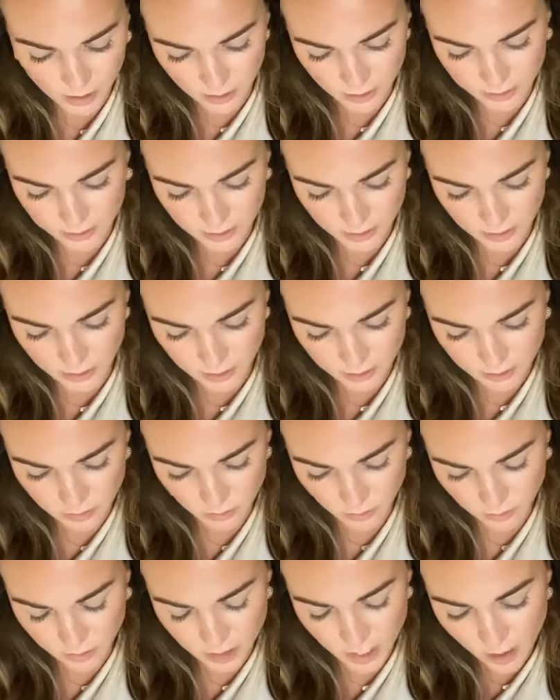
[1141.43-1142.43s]
into this
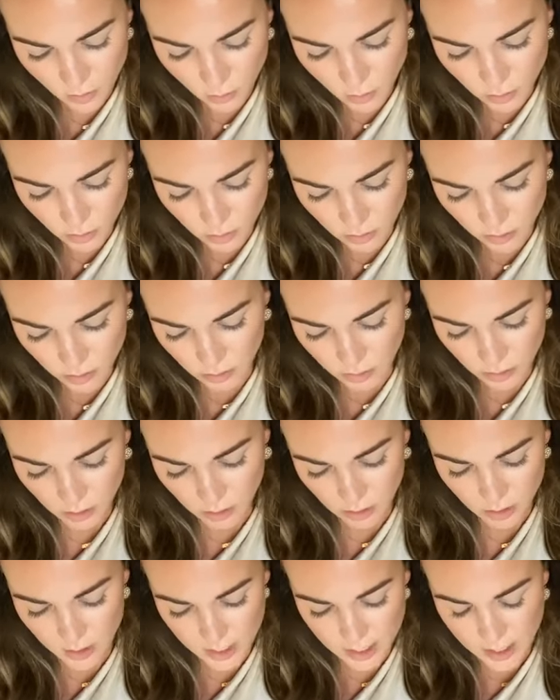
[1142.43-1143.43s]
little towel.
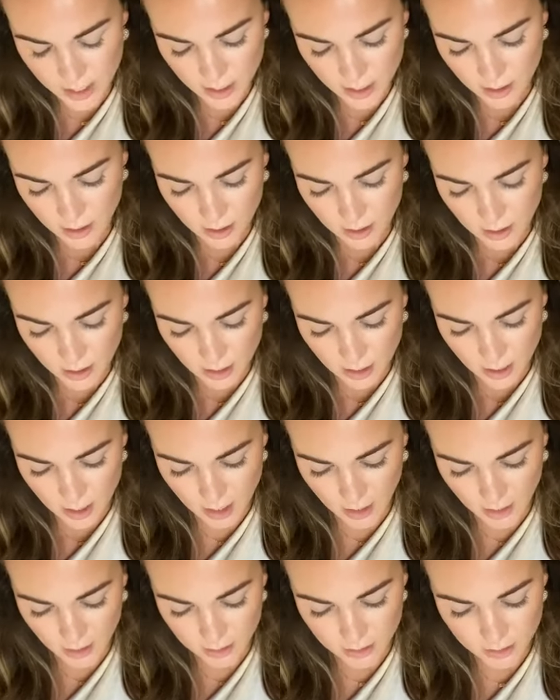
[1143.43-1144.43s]

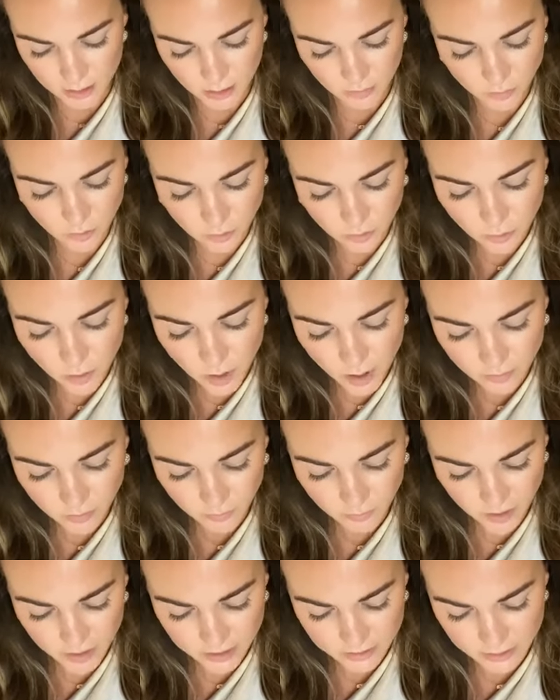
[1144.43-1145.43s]
And if you have
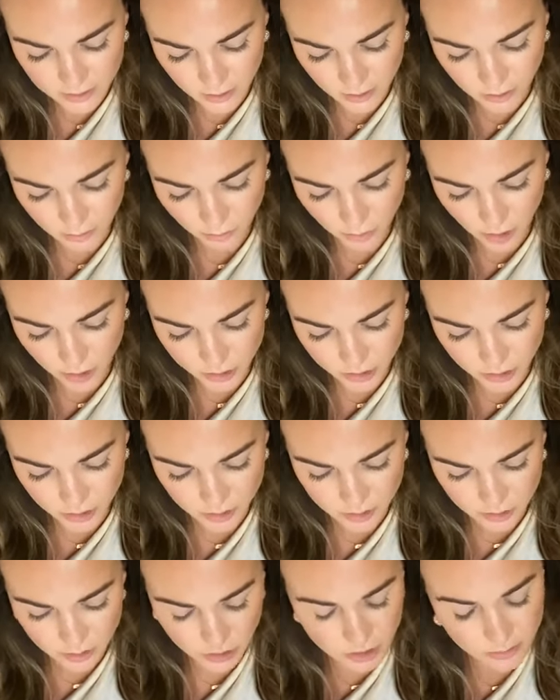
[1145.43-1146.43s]
invested in the
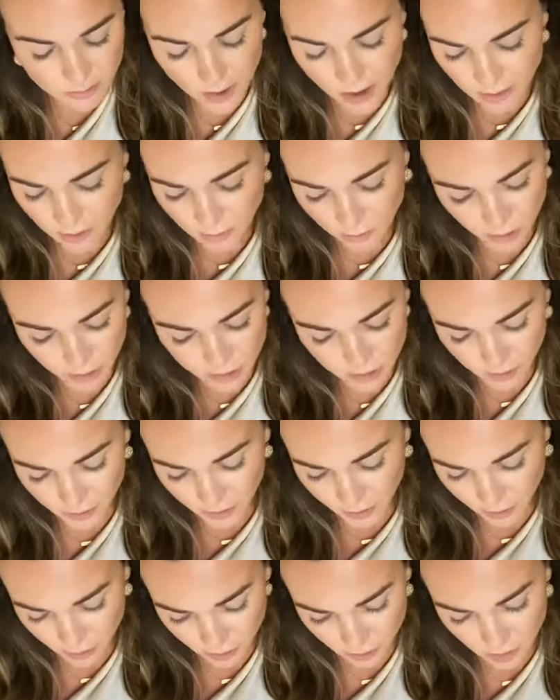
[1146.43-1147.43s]
brushes, just buy the brush
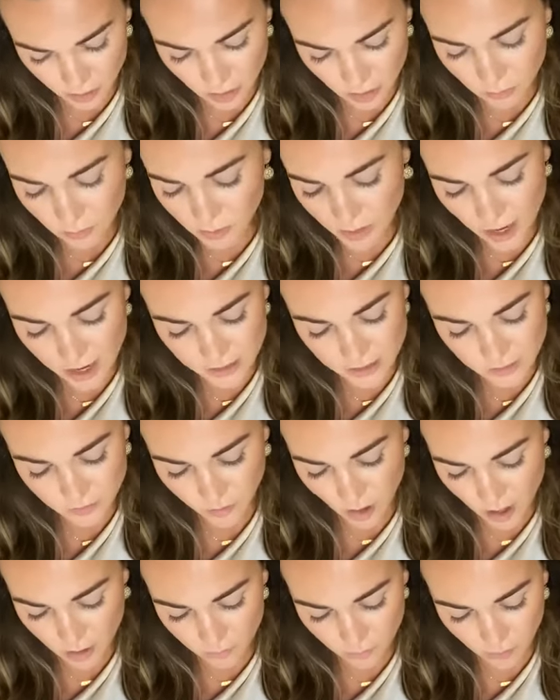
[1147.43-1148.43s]
cleaner. It will last
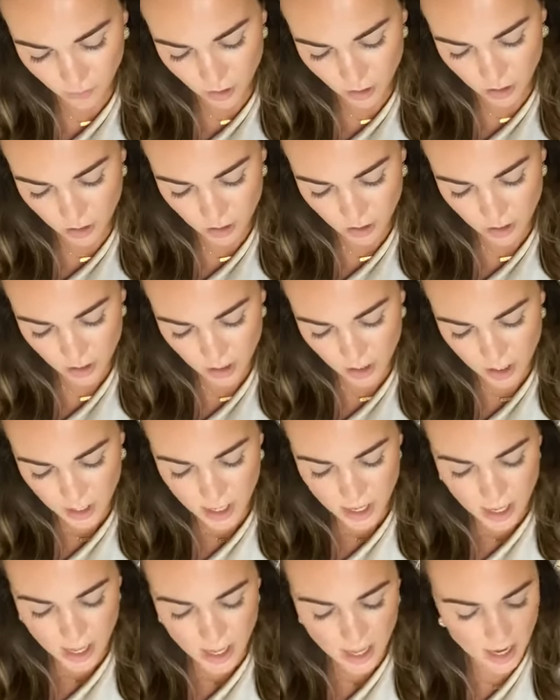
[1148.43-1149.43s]
forever.
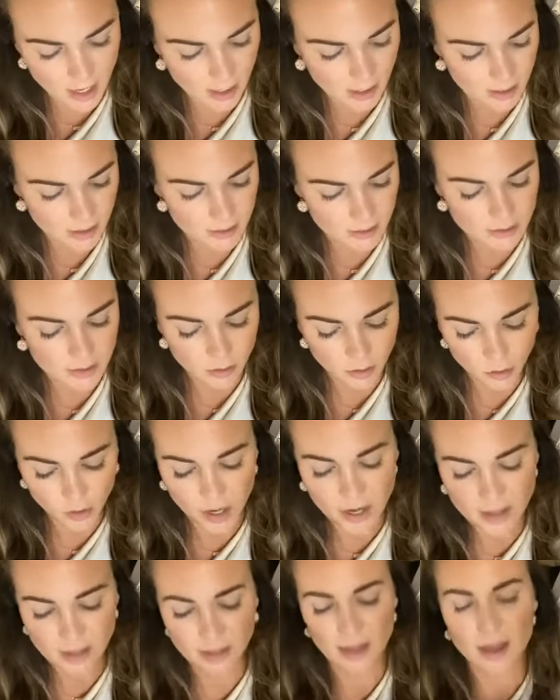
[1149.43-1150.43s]
And the
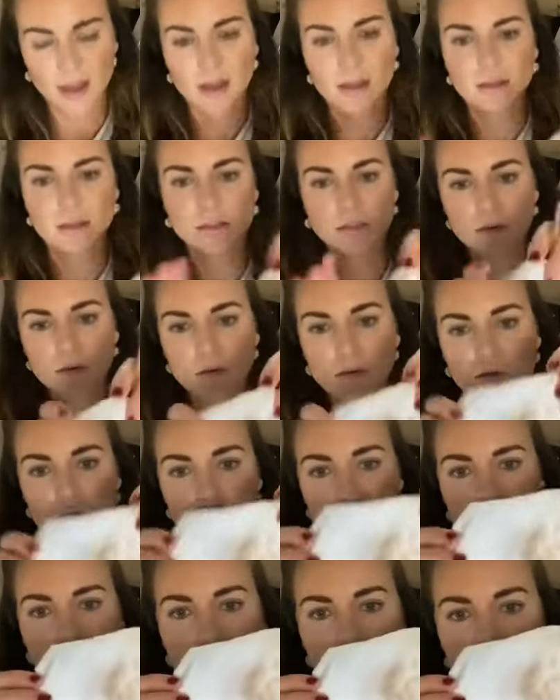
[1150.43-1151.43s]
great thing, so just got